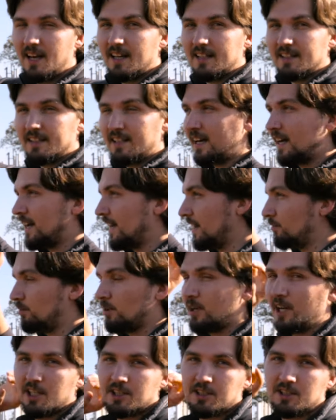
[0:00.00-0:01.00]
And I have
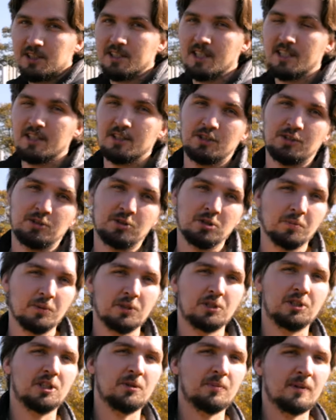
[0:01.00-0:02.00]
one actually that is
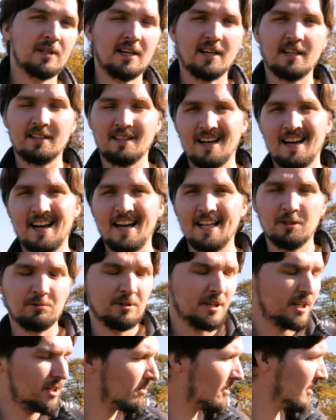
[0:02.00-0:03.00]
super cheap and I can highly
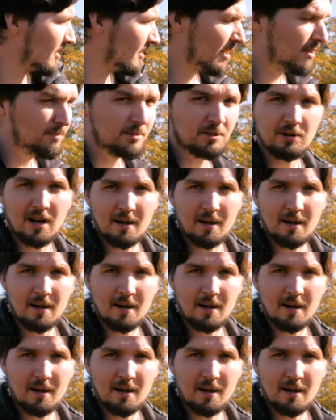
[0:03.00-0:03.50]
recommend it. Let me